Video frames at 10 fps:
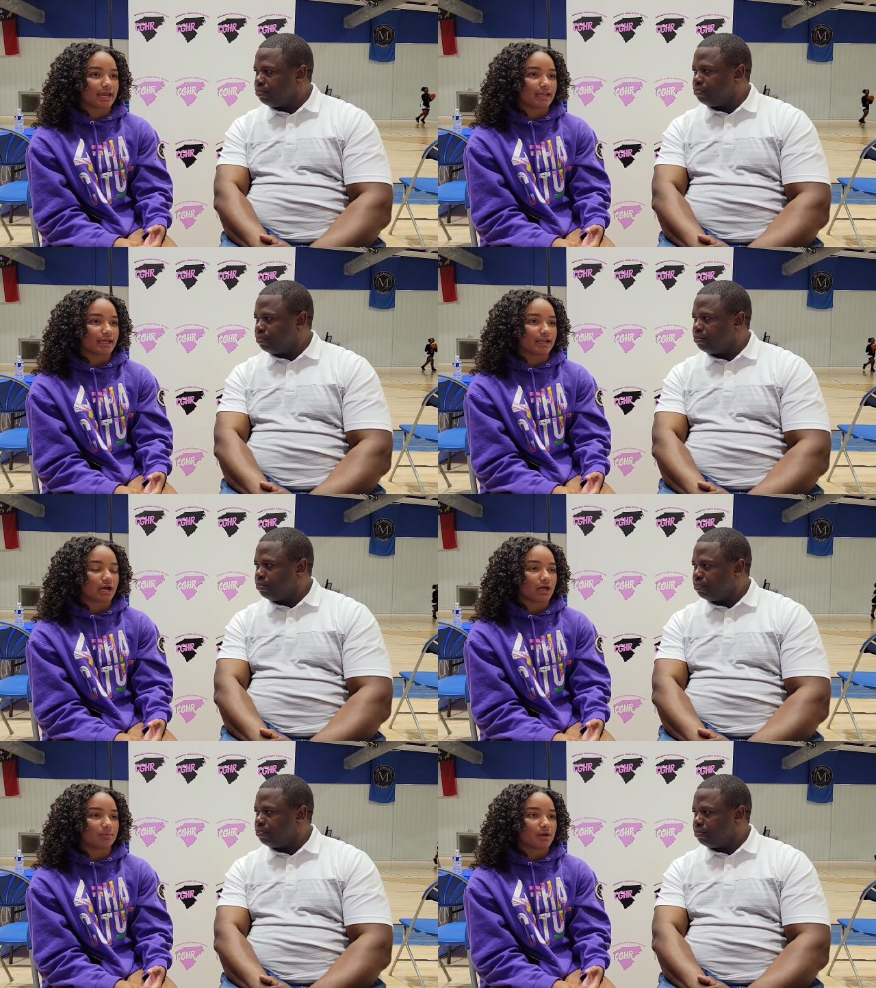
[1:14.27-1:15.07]
Speaker 1: Cannon.
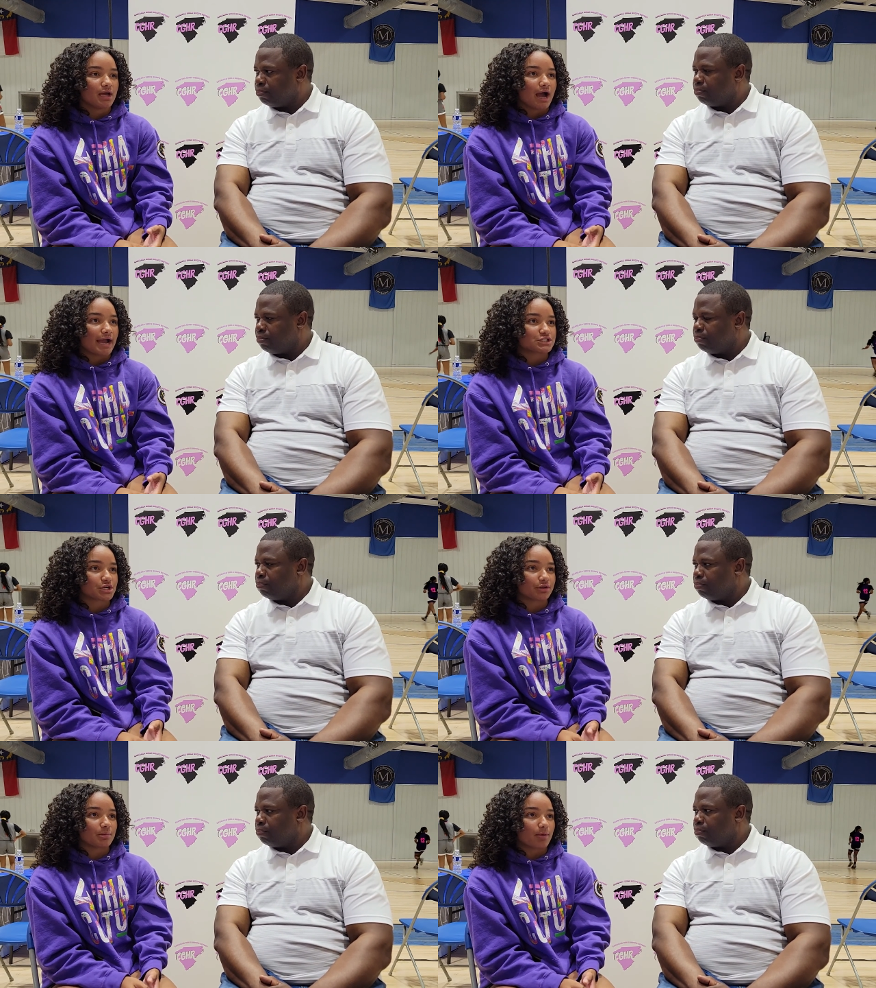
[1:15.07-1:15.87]
Um, I
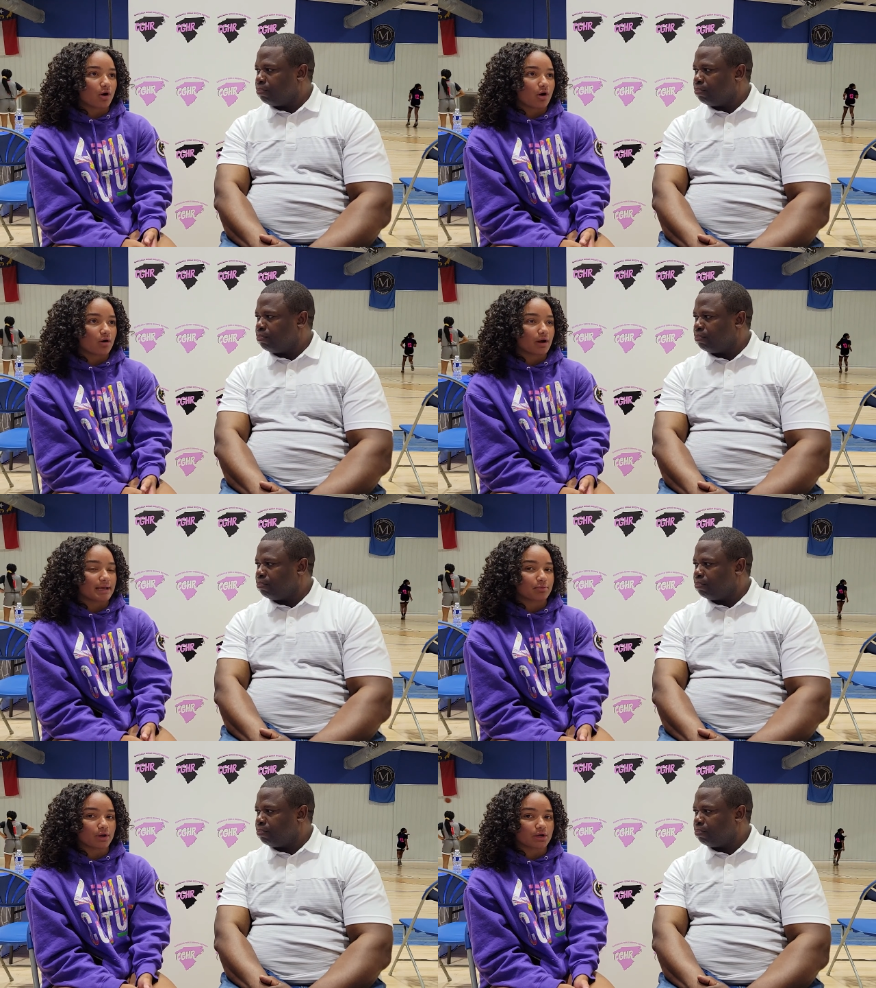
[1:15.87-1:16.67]
share the ball at
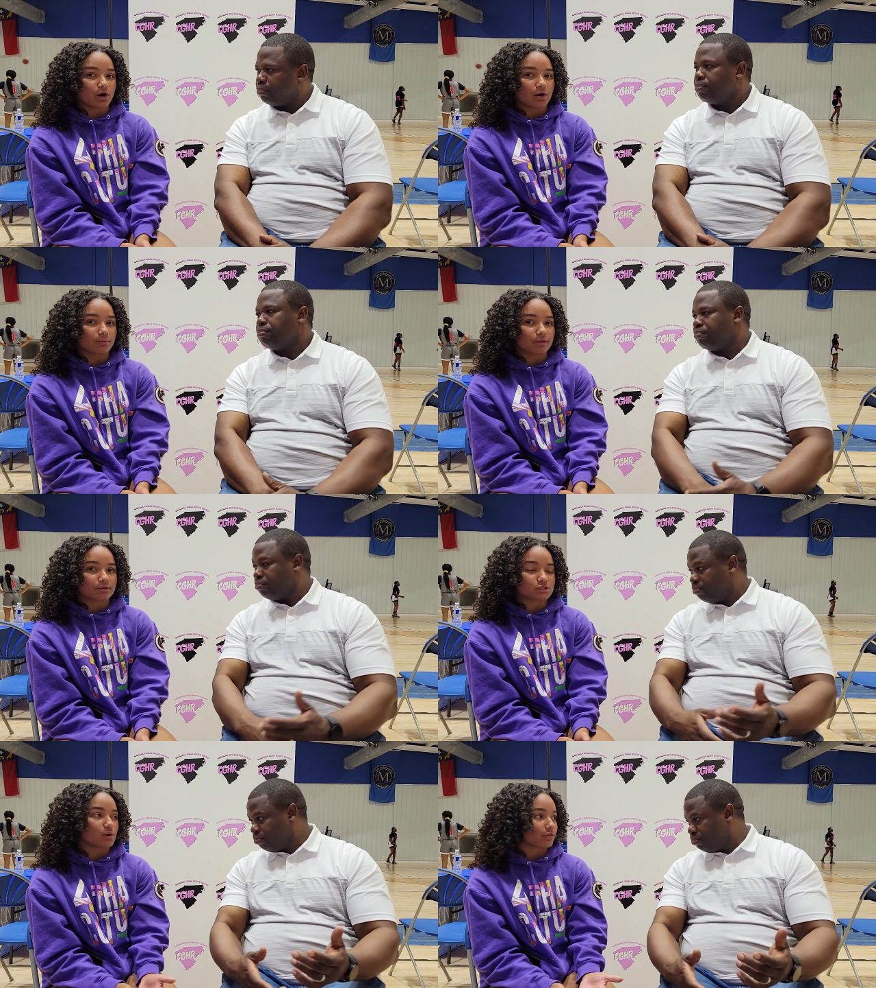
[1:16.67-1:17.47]
point guard
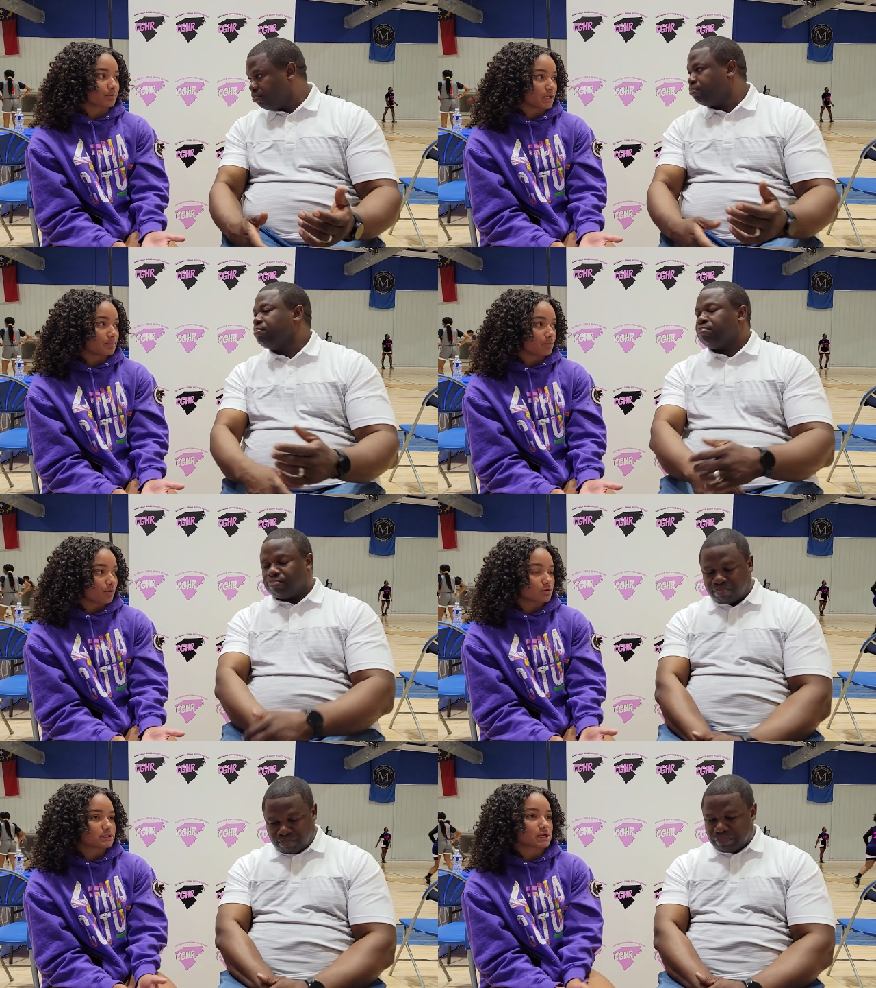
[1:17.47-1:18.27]
to other people,
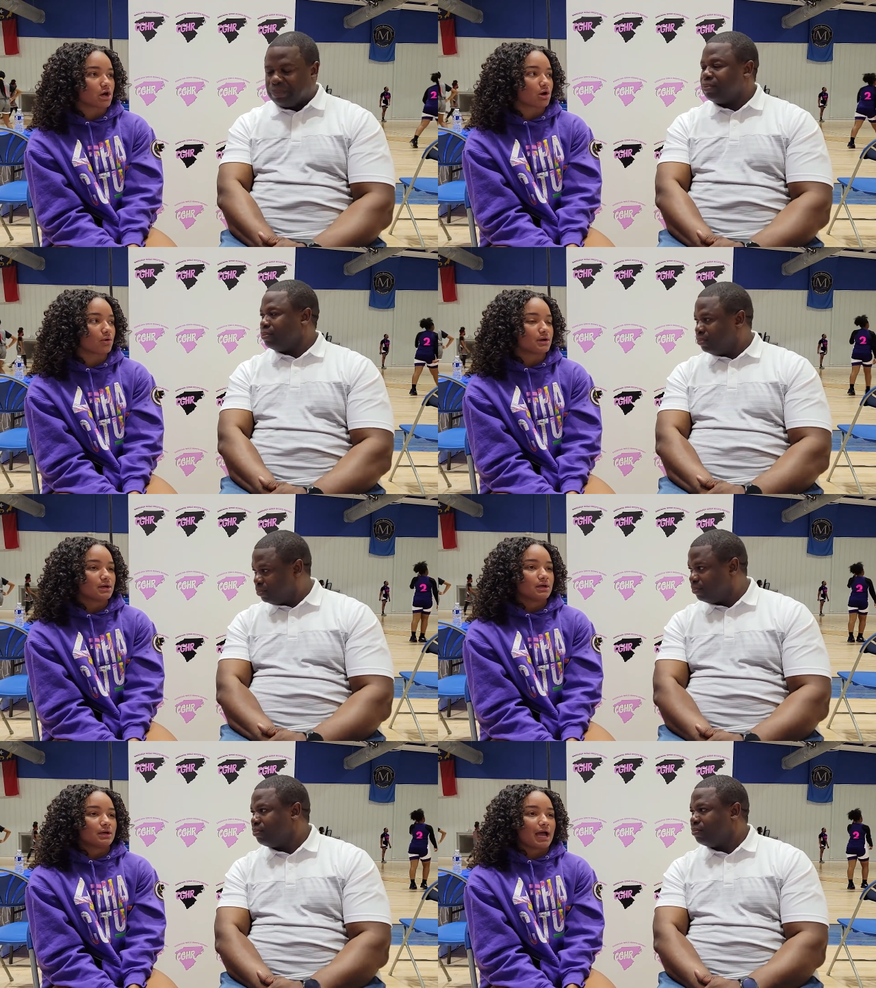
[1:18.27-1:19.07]
mm -hmm. so
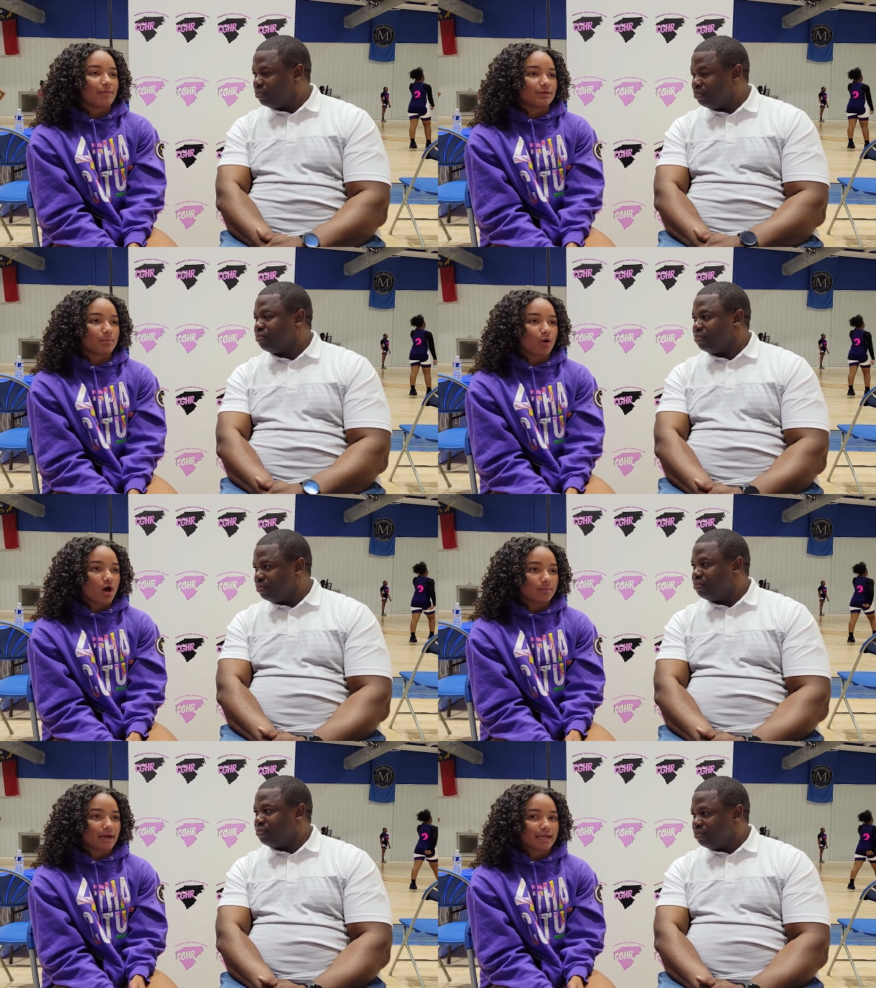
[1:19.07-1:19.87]
mm-hmm. having the ball
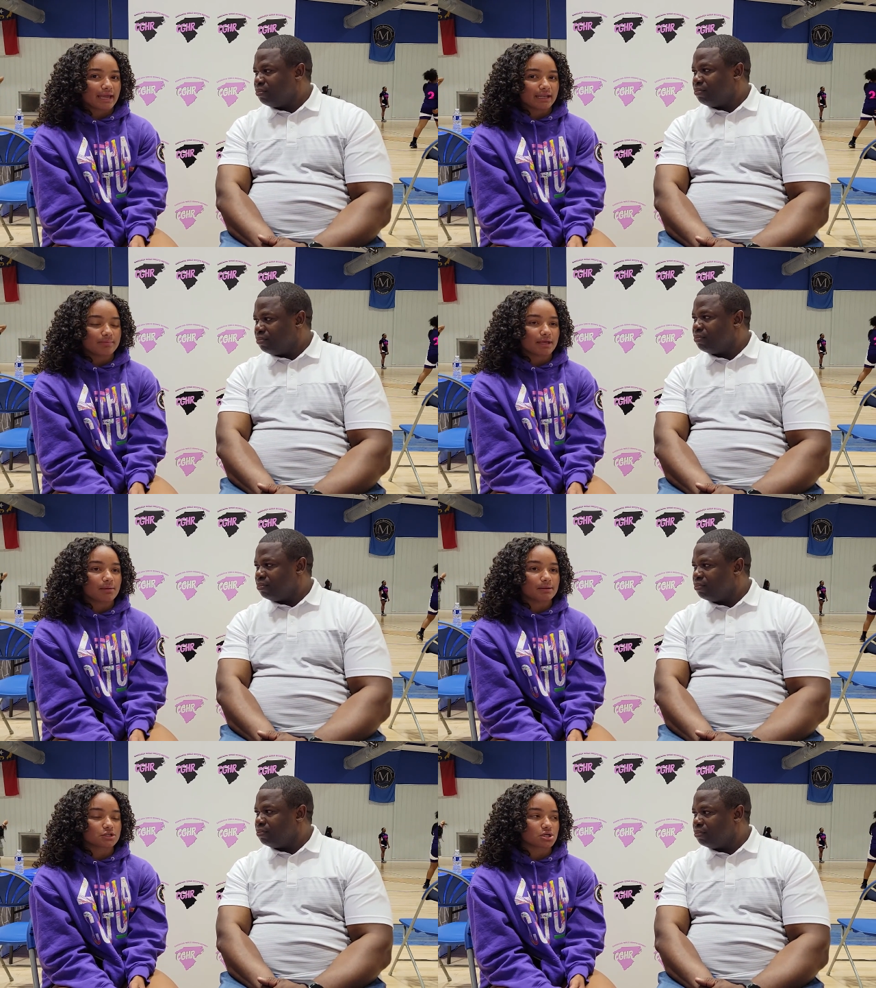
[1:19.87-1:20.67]
in my hand and being
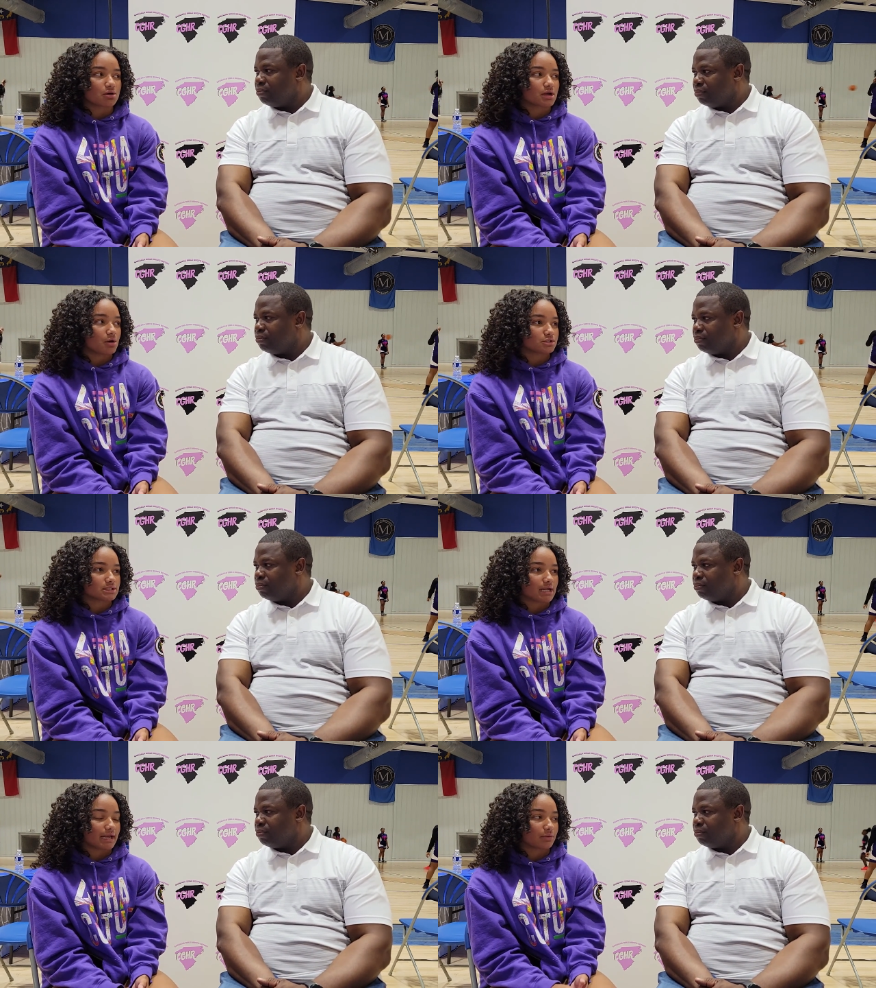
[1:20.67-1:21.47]
able to show coaches
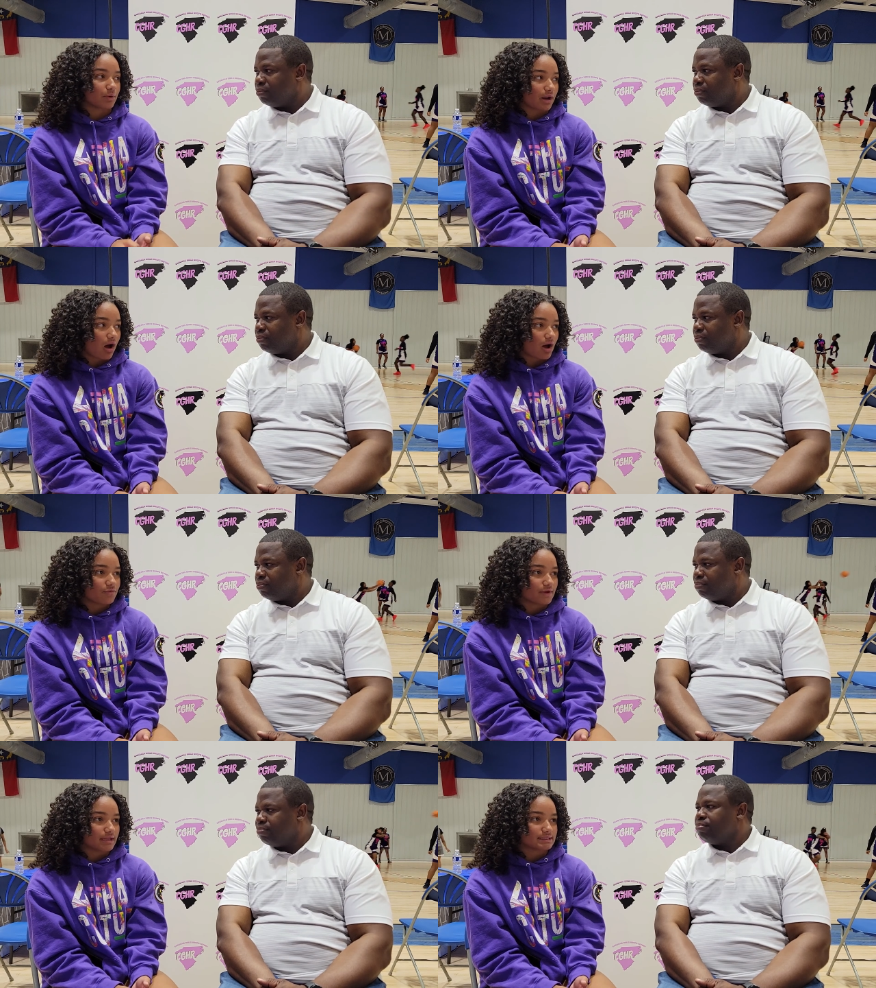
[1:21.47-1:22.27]
that I can run an
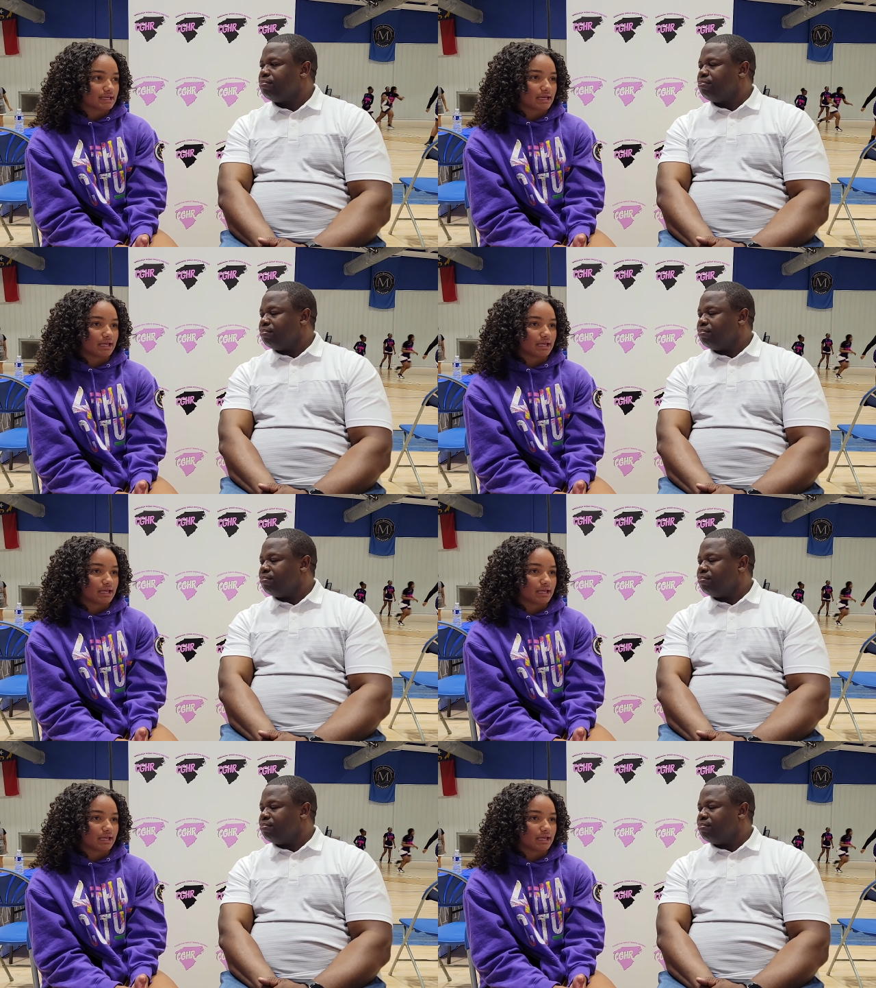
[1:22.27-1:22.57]
offense